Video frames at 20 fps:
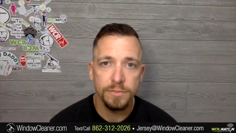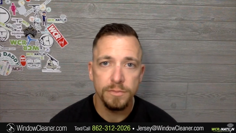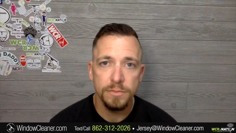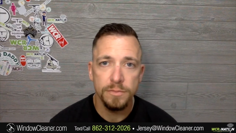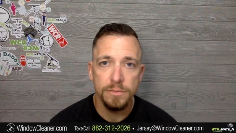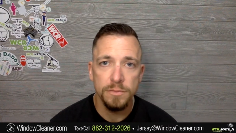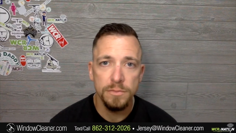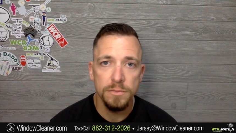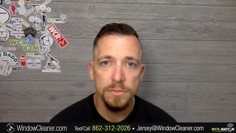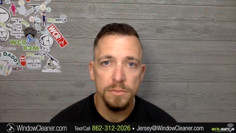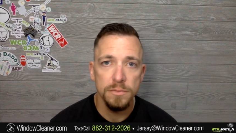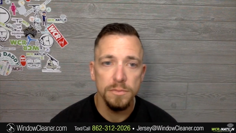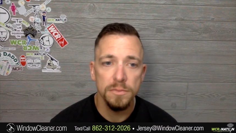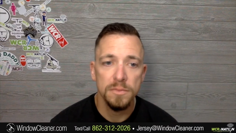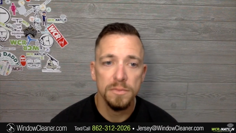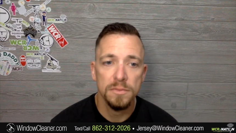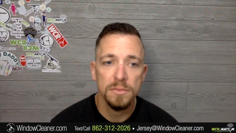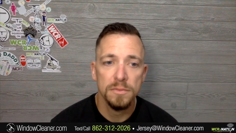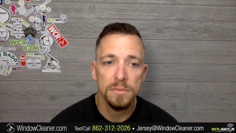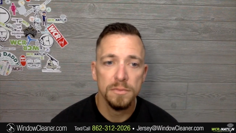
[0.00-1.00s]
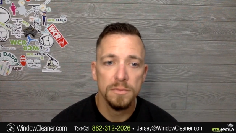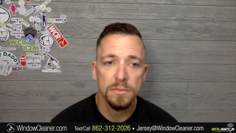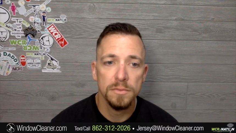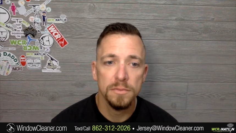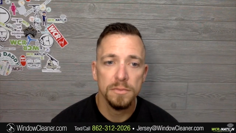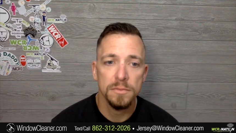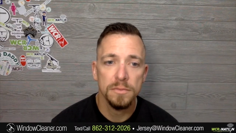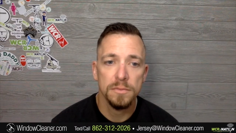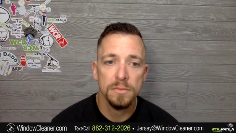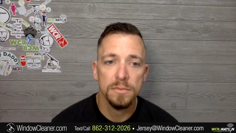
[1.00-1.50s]

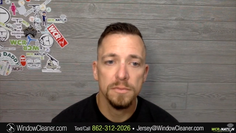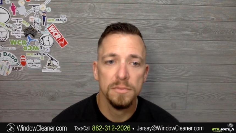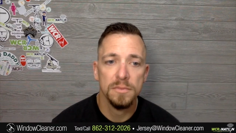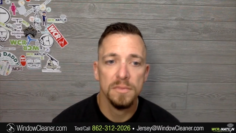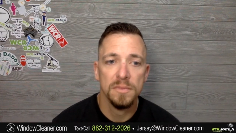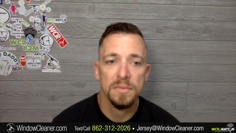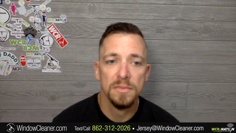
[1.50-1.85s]
Nobody speaks.